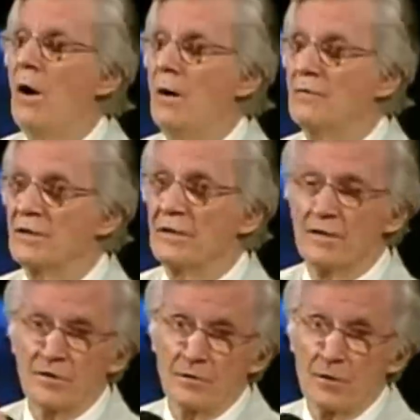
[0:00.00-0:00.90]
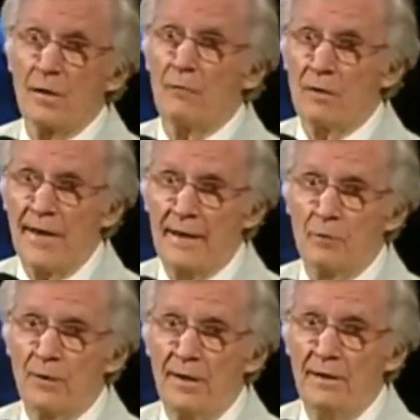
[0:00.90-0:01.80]
harvest unless there's a
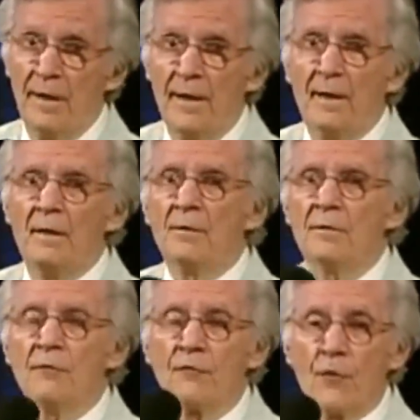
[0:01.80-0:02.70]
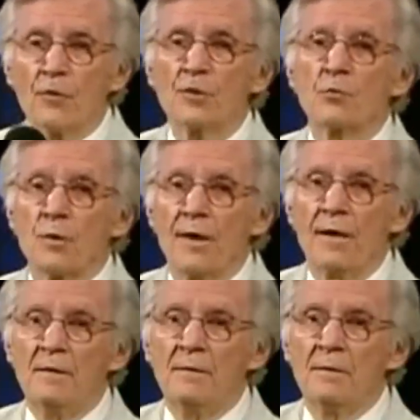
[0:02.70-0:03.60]
latter rain. The first
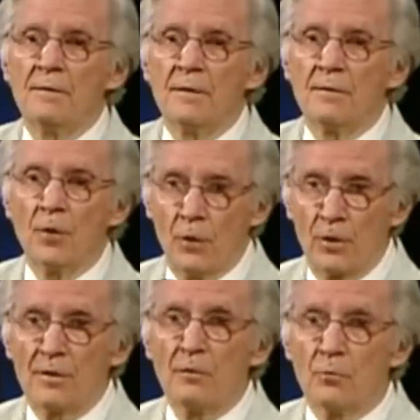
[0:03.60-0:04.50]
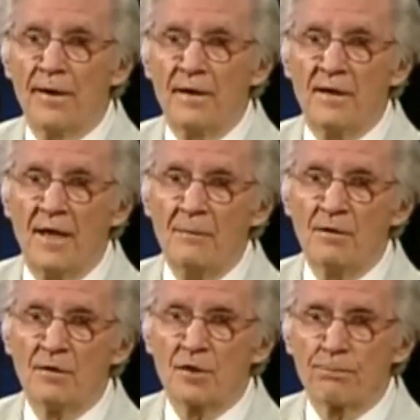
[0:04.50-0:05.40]
rain, the early rain
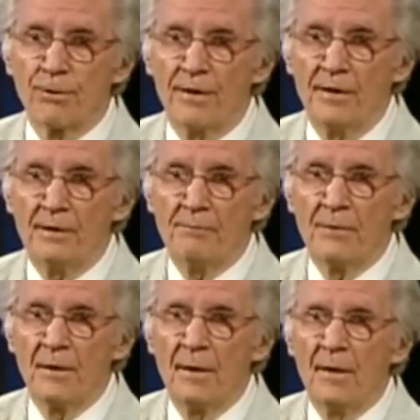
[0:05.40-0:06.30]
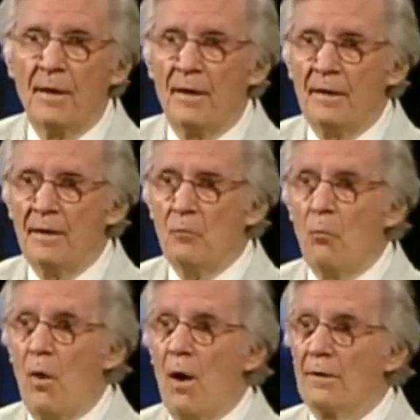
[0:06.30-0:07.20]
came in the spring and it
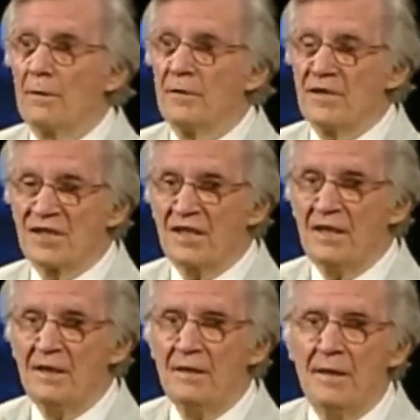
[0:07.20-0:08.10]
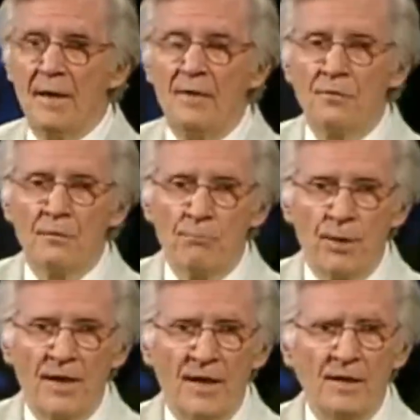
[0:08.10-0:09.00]
watered the seed and the
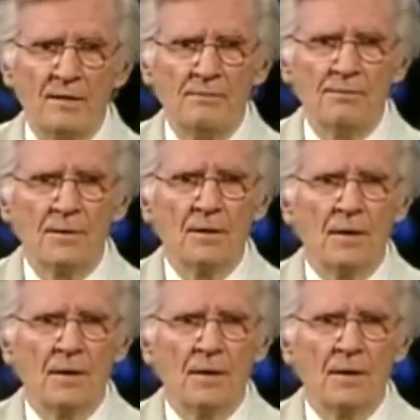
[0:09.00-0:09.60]
blade